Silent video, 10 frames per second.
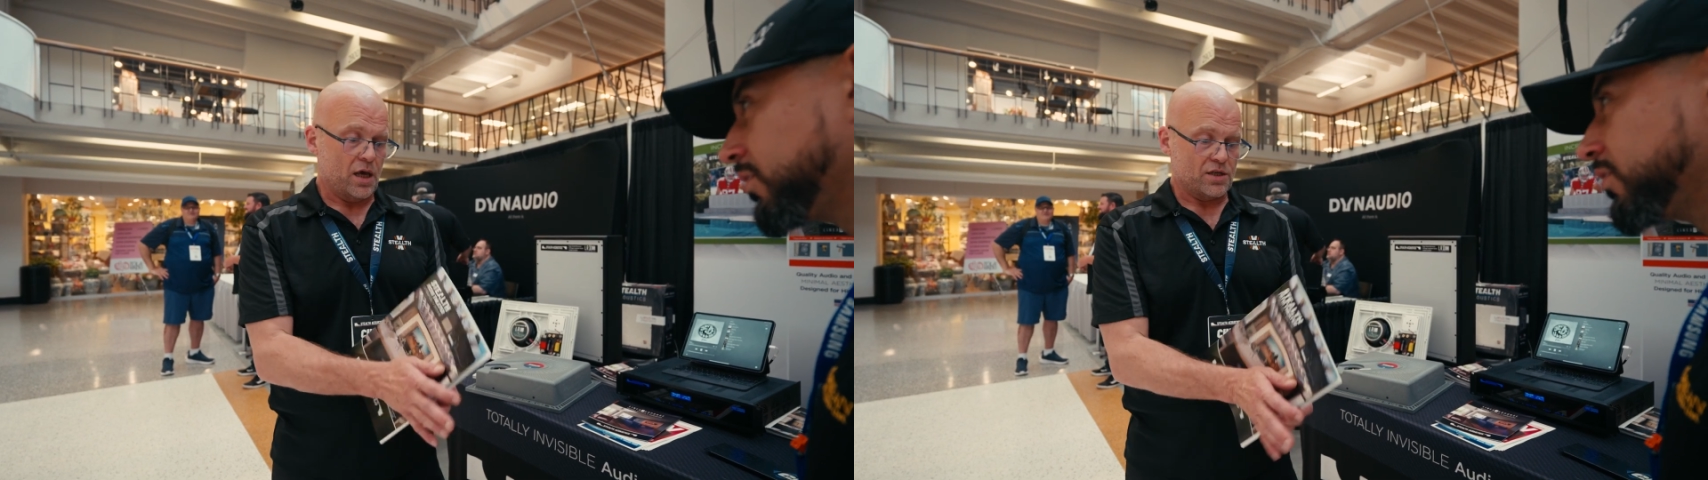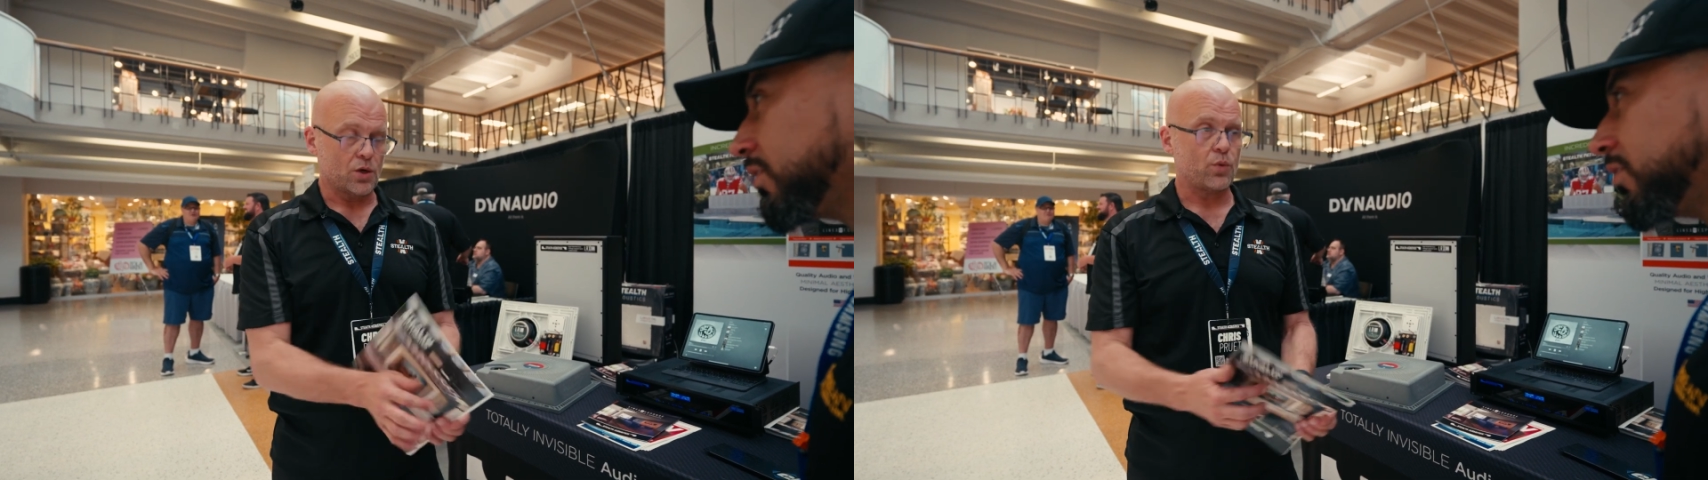
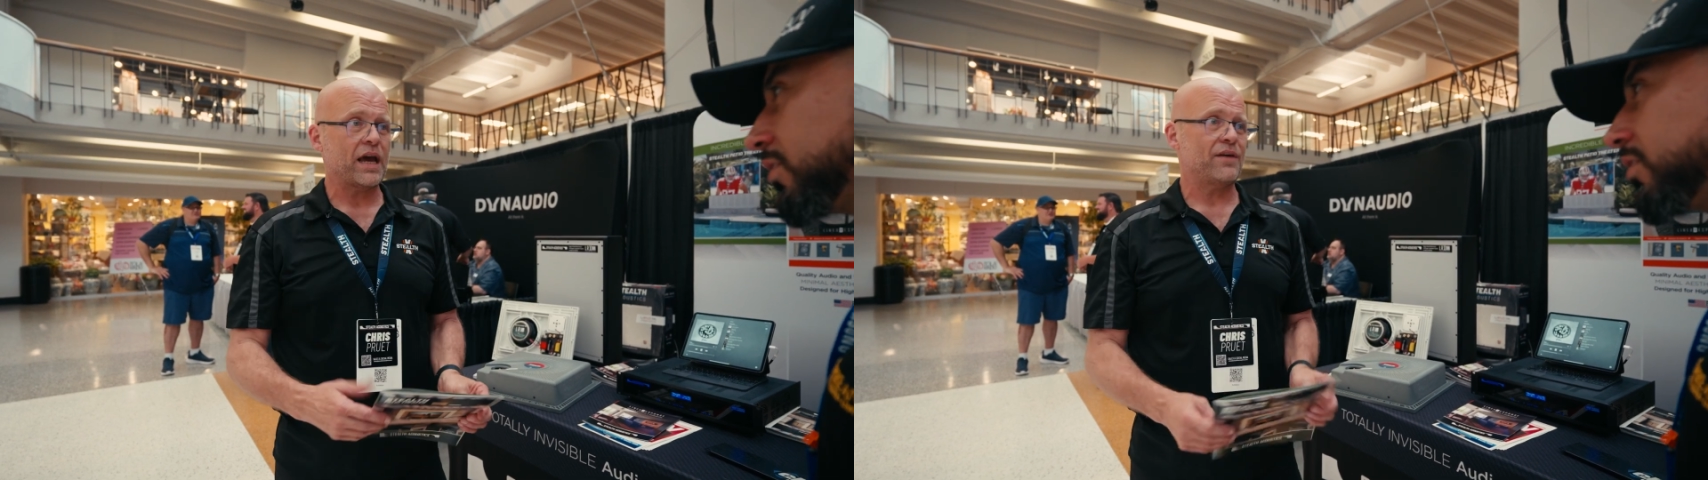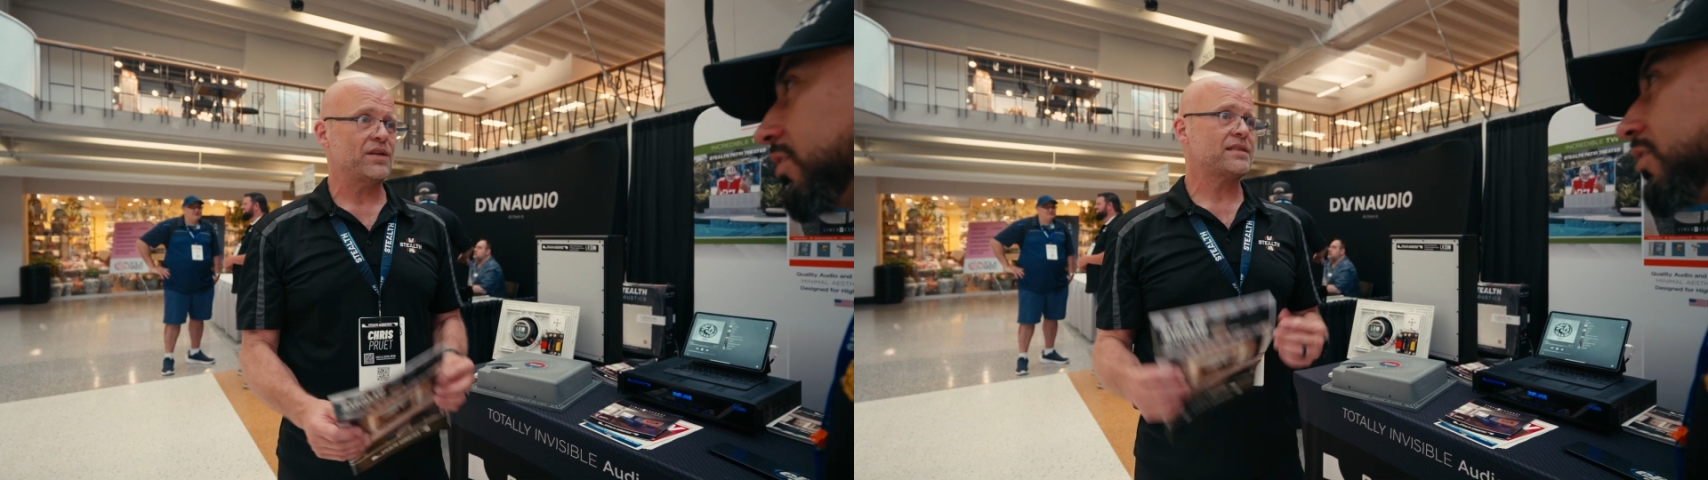So
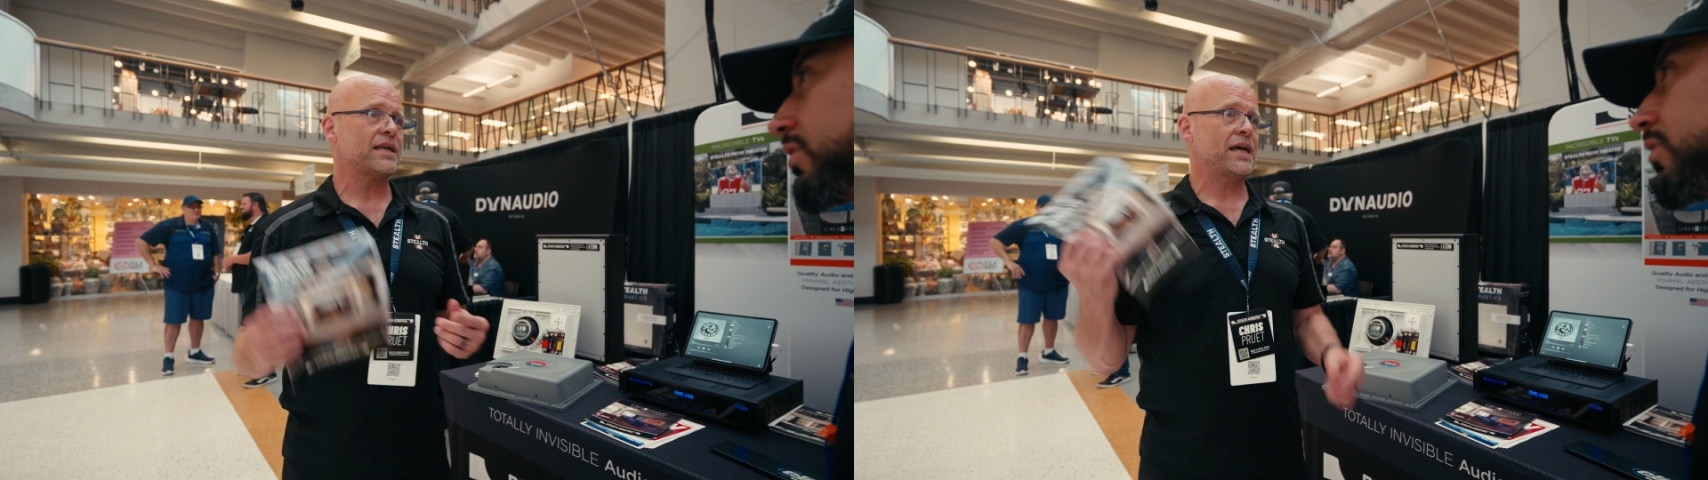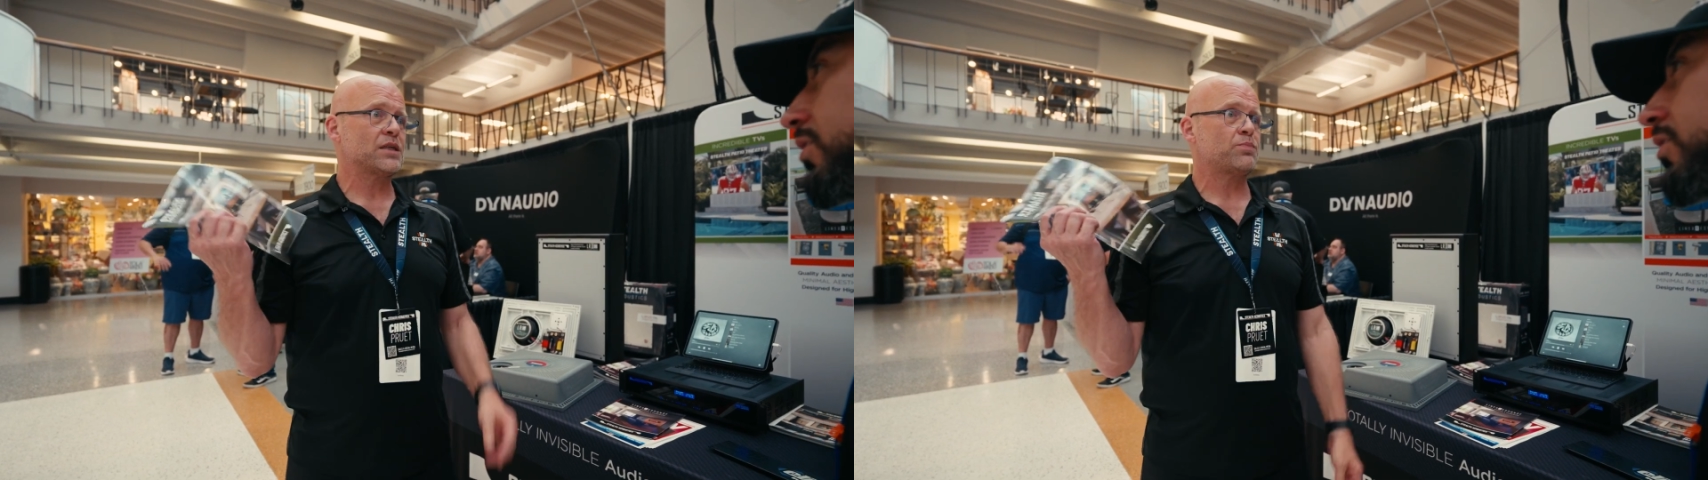we have these
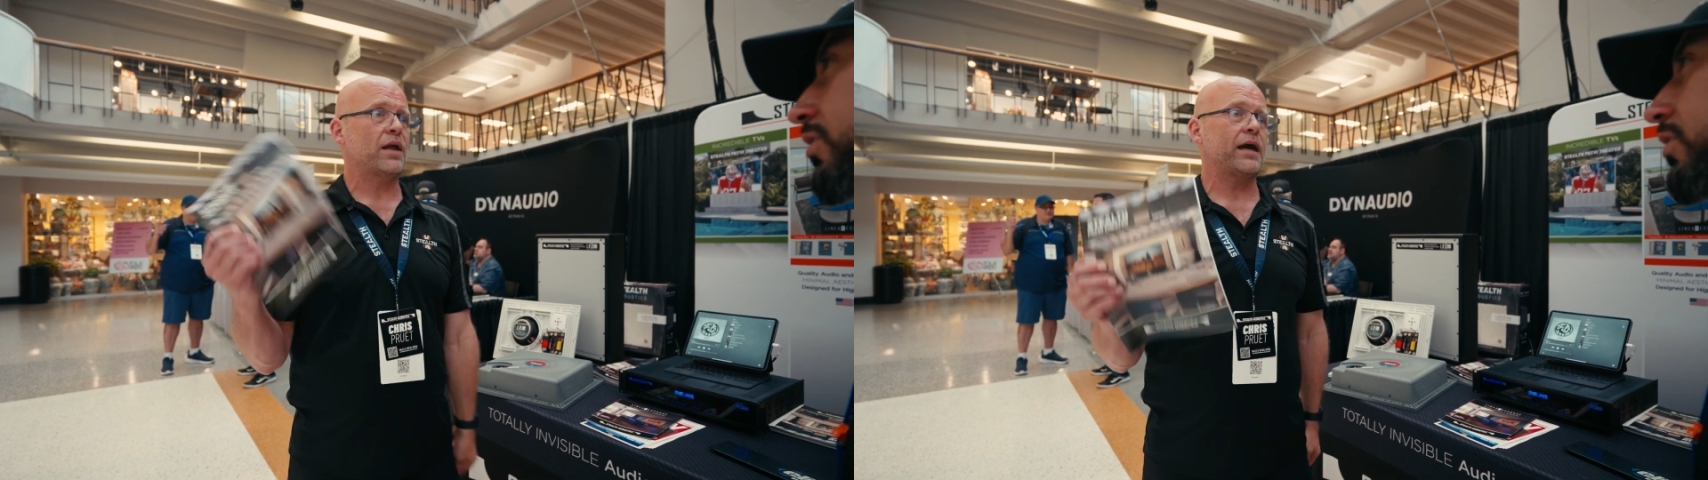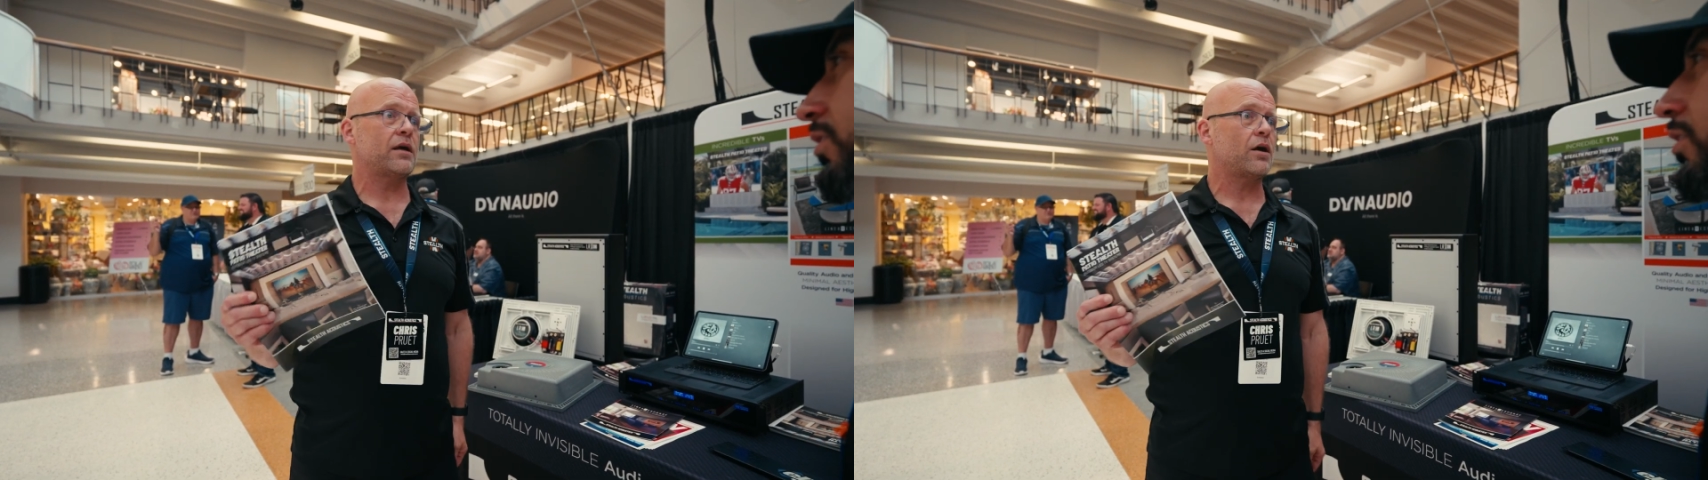things
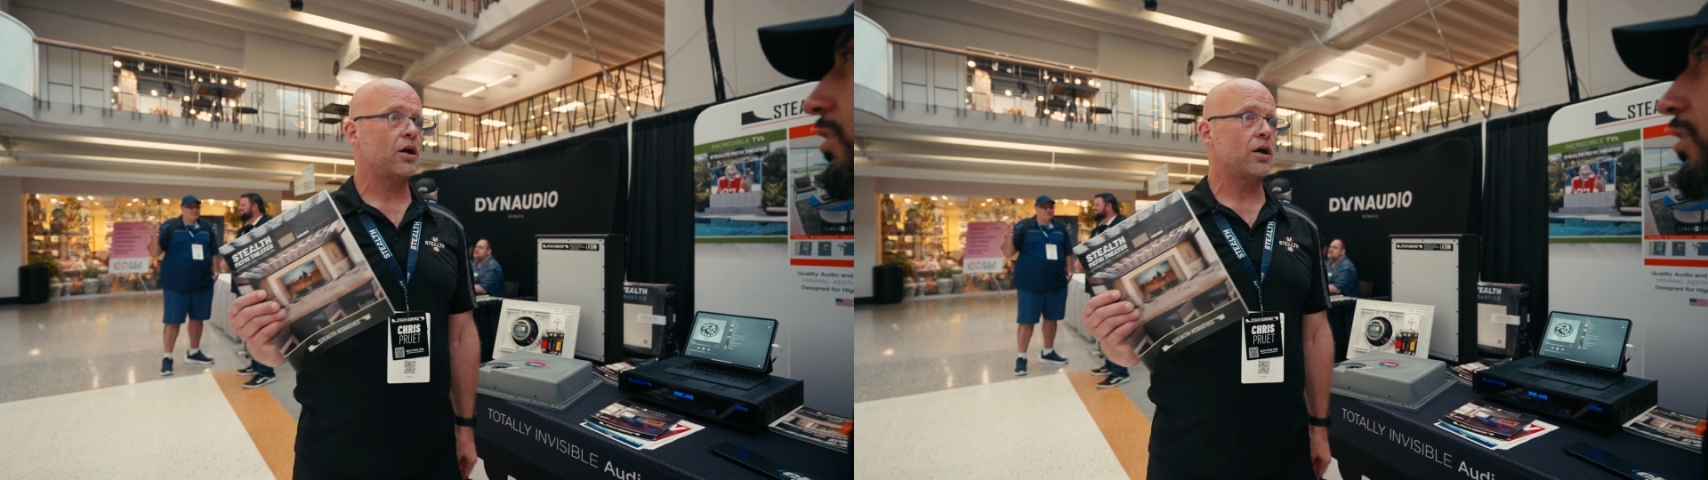planted